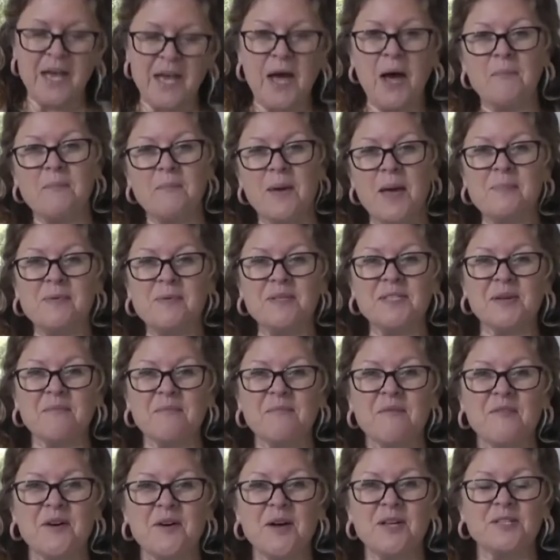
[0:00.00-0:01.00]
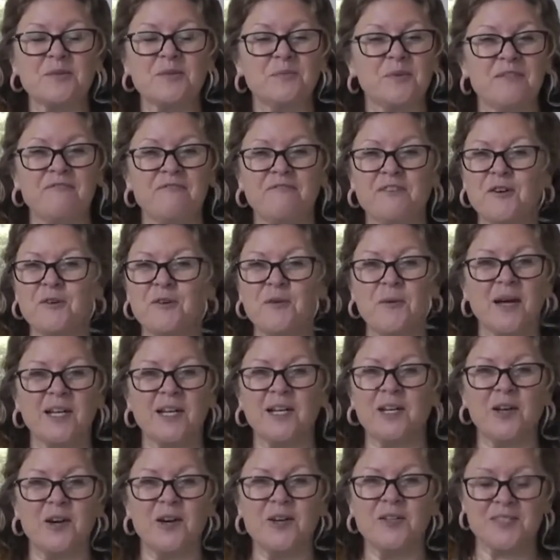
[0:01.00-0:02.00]
And maybe some of us, we feel quite
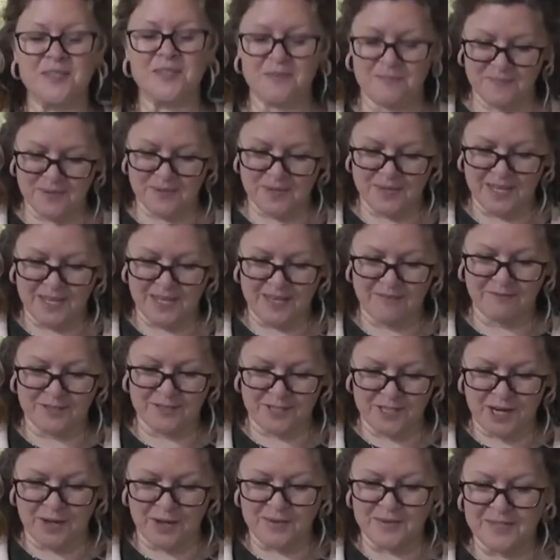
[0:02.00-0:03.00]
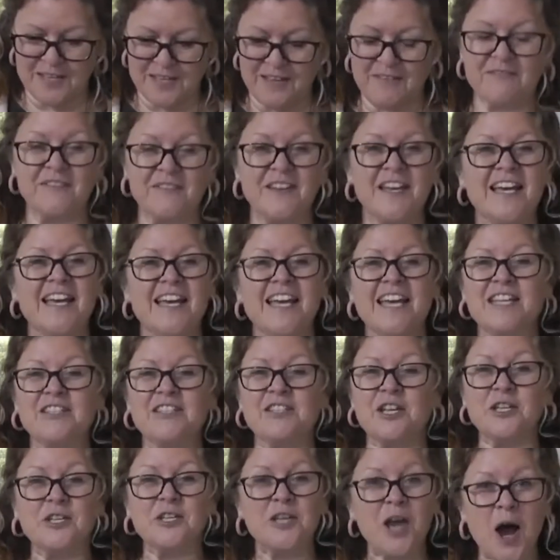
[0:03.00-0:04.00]
a lot of sympathy for Joseph. He's
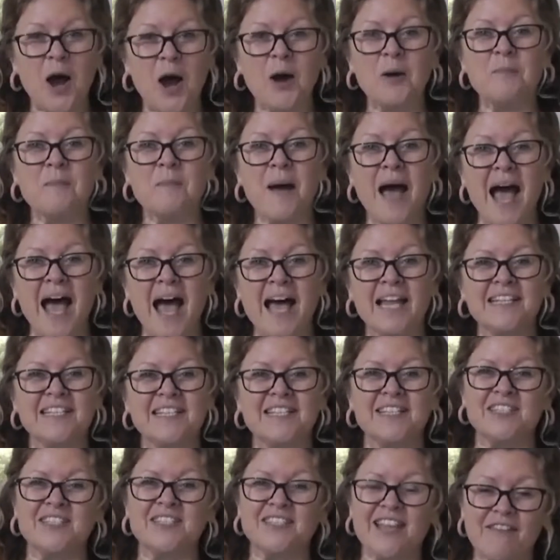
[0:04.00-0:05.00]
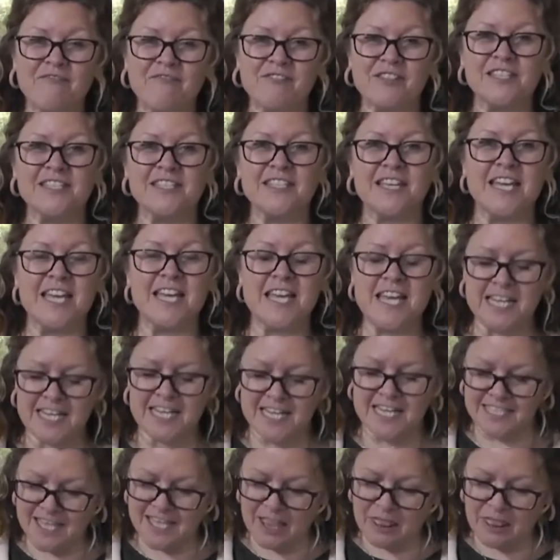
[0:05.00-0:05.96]
a young man, he's 17, he's